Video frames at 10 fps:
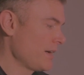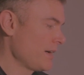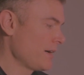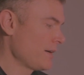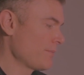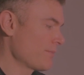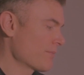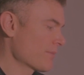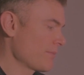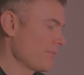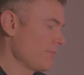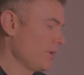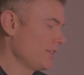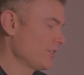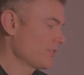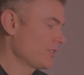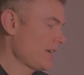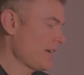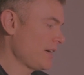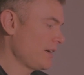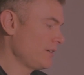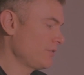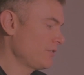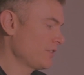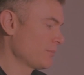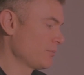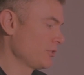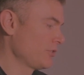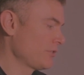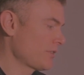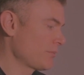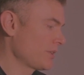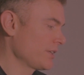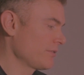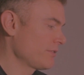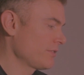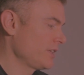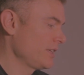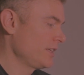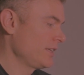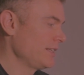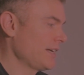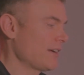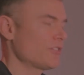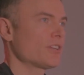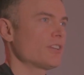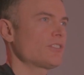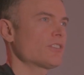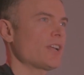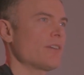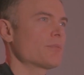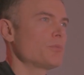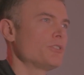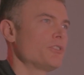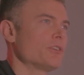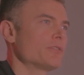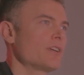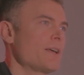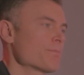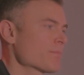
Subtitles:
but it doesn't have the Bluetooth, I believe. Yeah, so this doesn't have the Bluetooth.